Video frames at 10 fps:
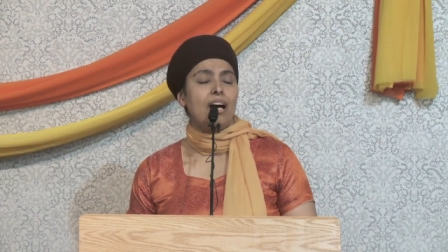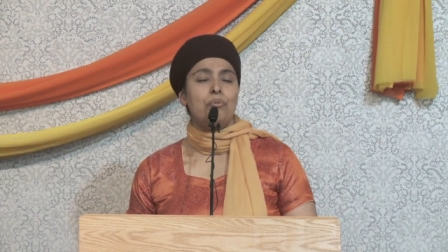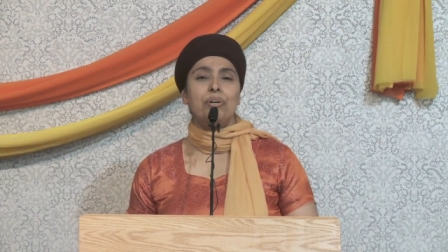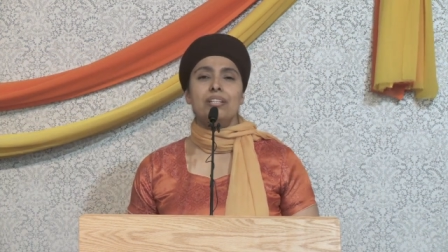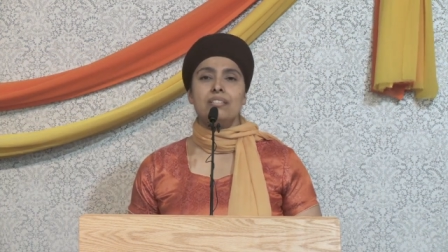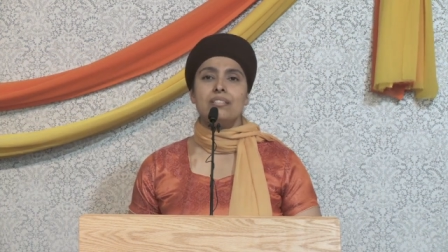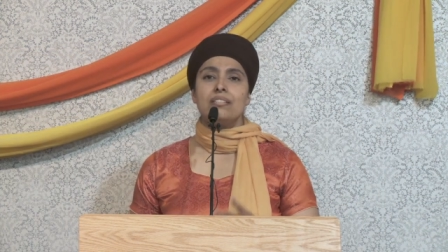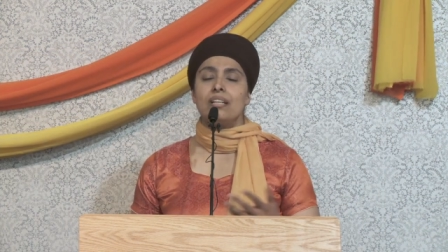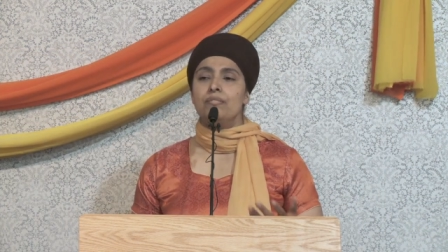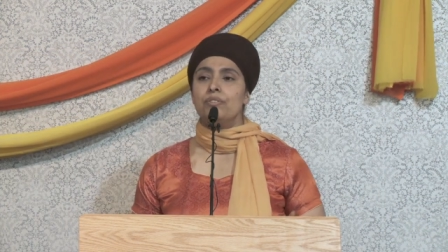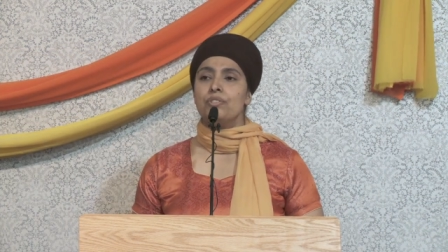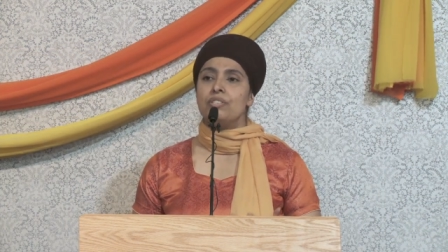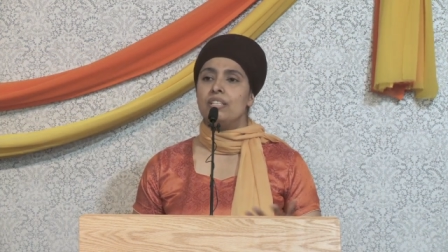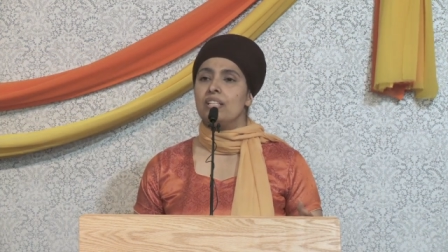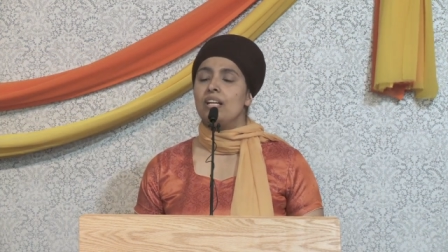Where does this
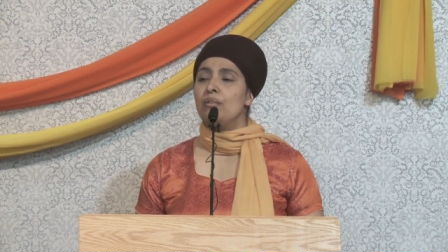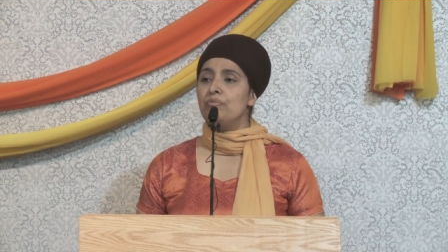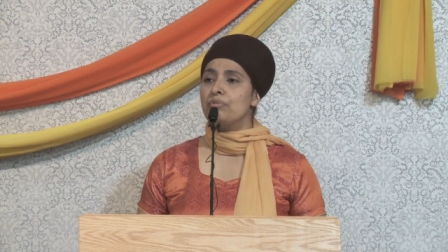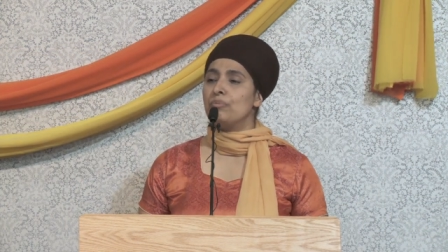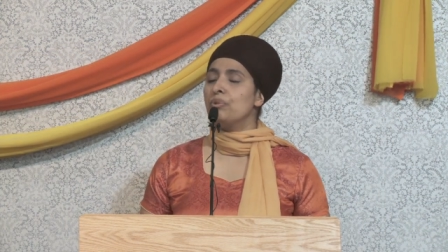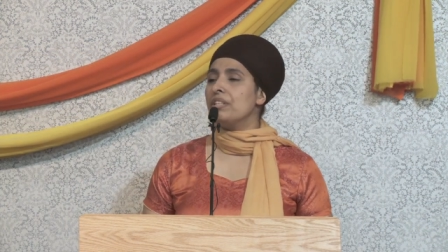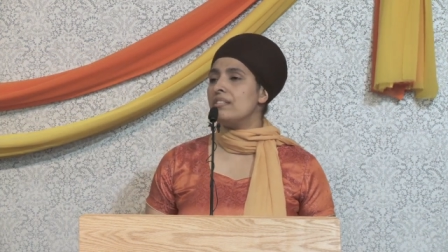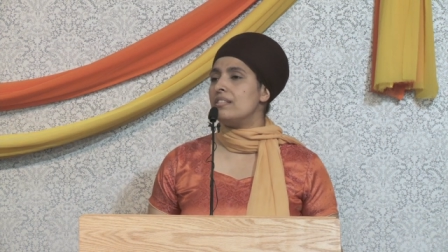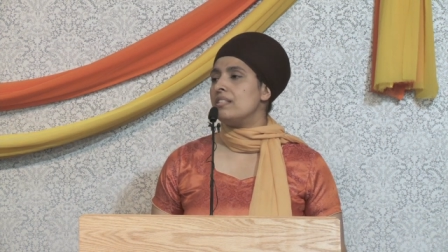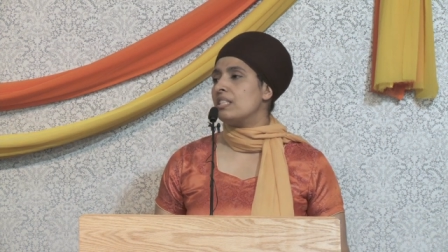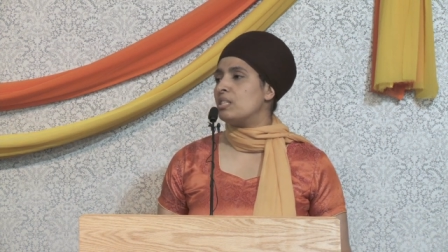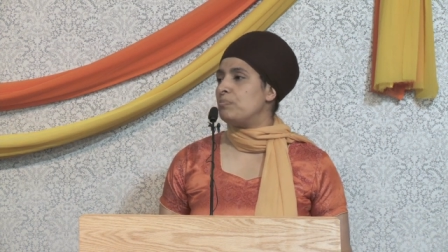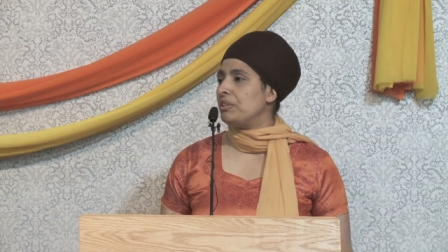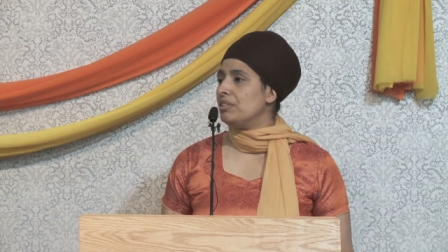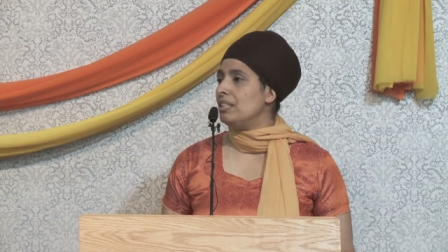adversity come from? Where does this
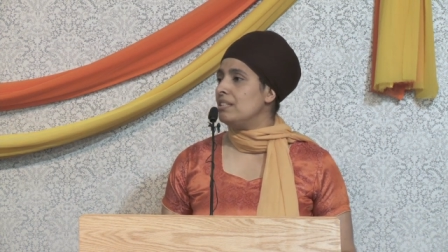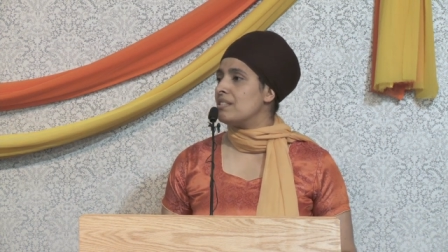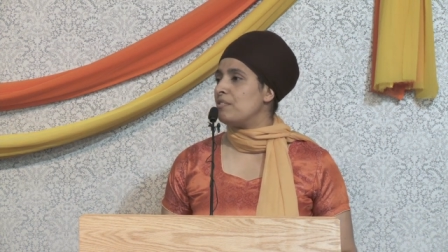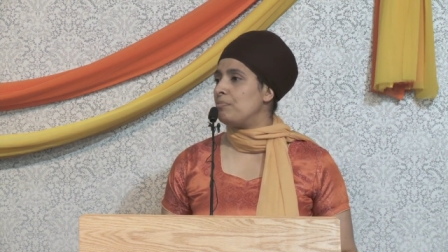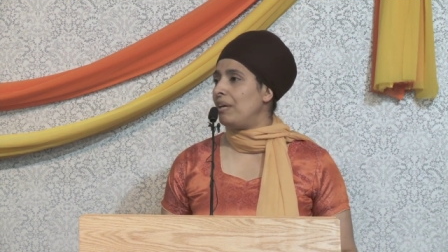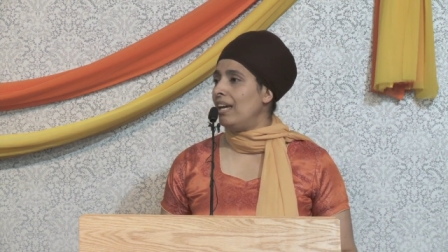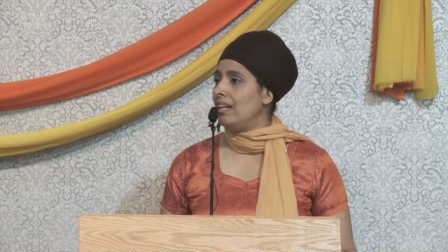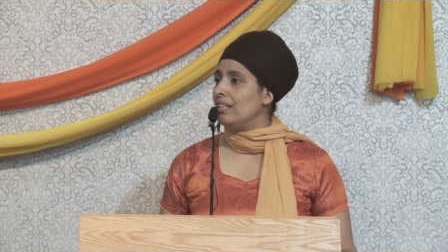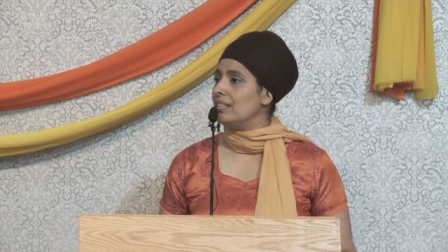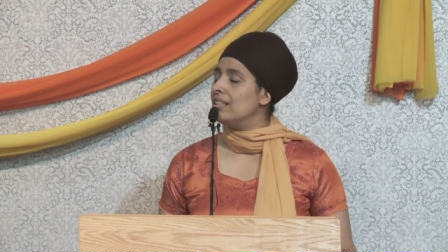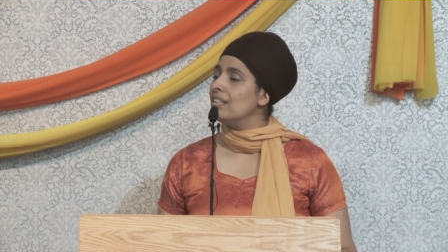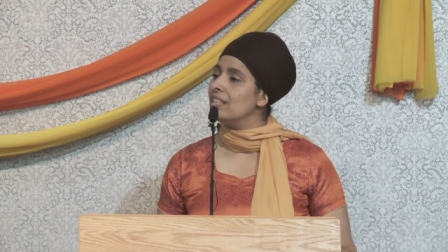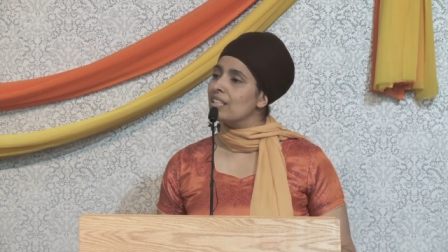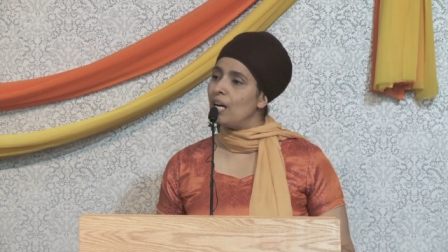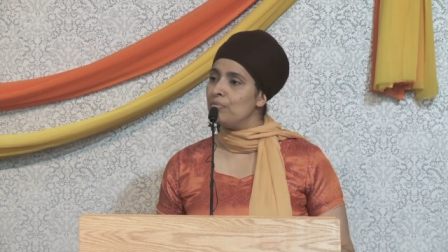experience of pain
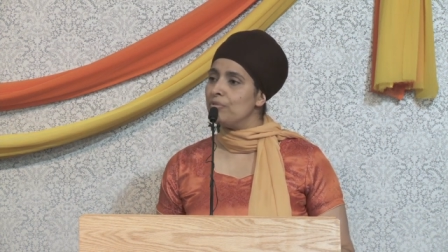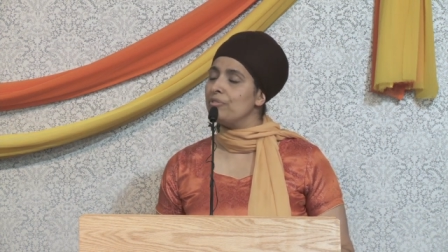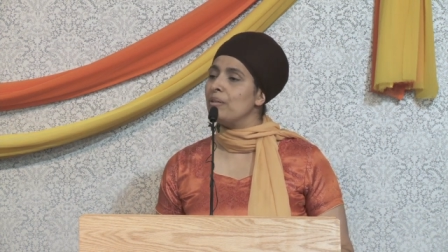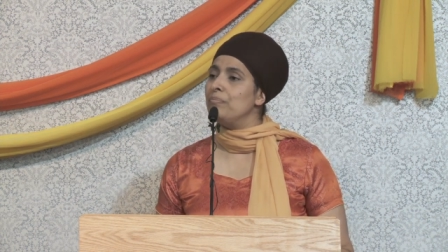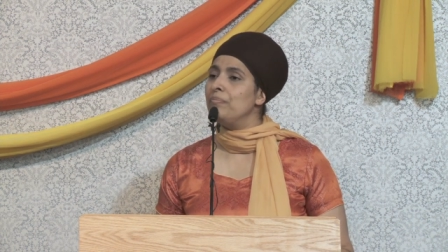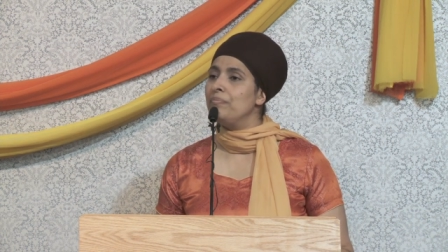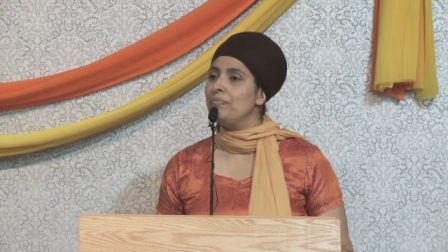come from?